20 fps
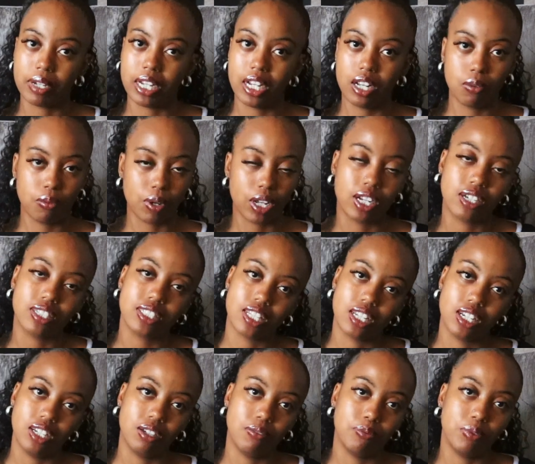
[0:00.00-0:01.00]
made when i was
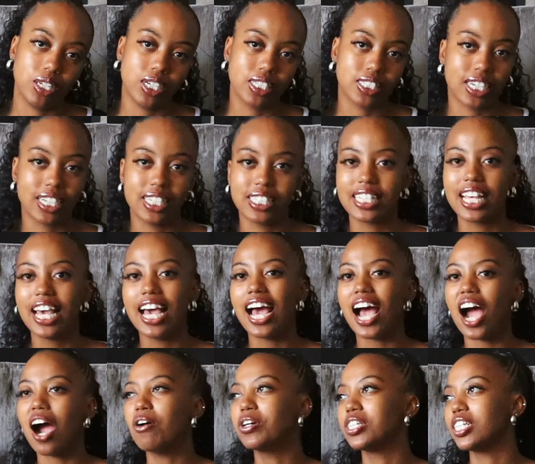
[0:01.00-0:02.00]
studying computer science
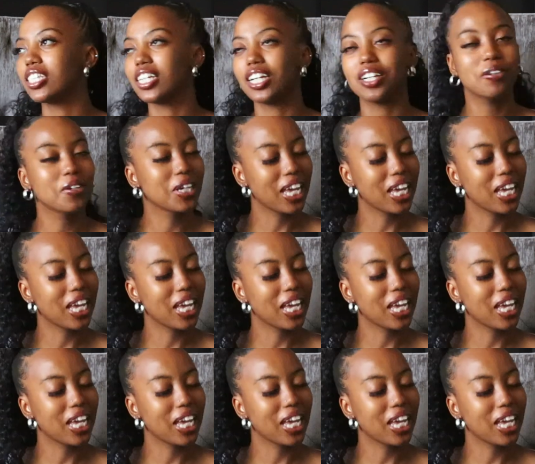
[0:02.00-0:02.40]
I I was just like,